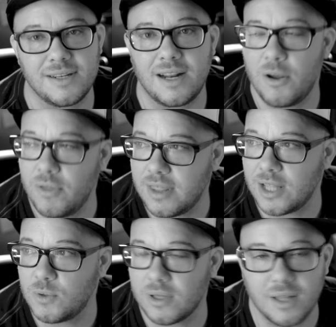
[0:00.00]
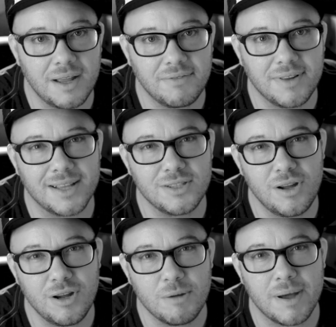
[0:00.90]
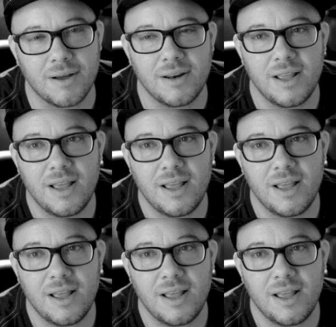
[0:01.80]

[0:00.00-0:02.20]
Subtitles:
and I know that that's what a lot of guys talk about,